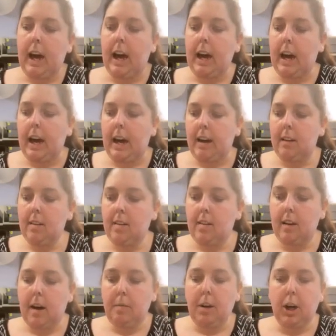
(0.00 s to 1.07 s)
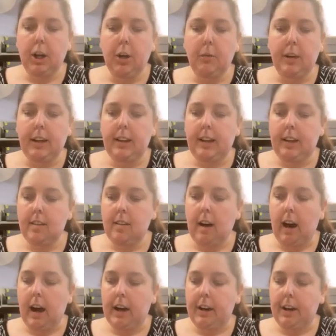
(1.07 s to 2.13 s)
And I'm not going to read the
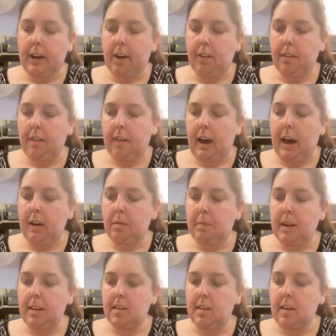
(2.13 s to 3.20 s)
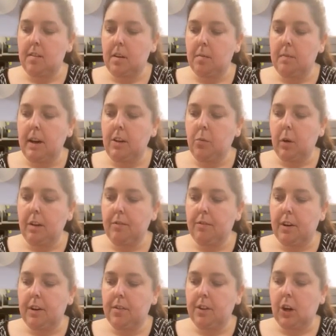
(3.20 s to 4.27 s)
entire thing, but it says on May
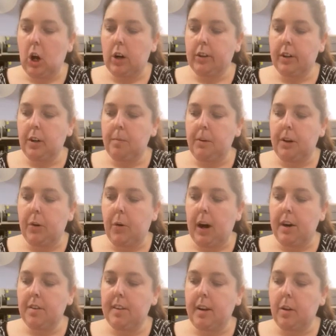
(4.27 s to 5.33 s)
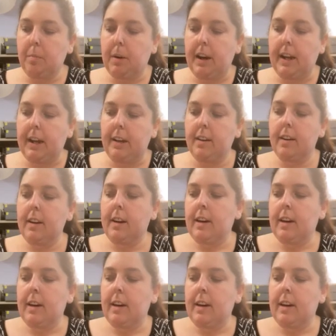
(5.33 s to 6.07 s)
21st, the Cochrane Community Choir celebrated